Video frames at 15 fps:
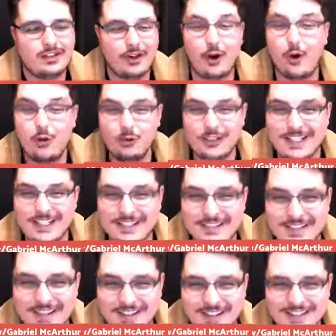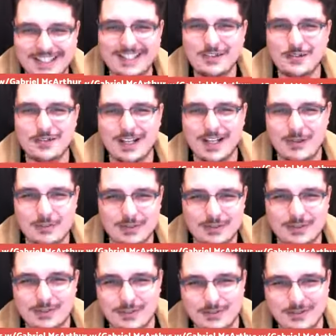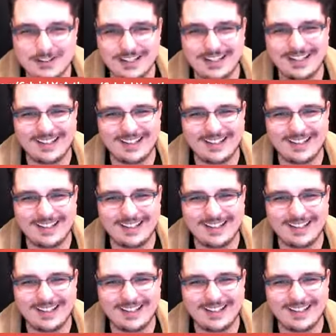only a Sith deals in absolutes.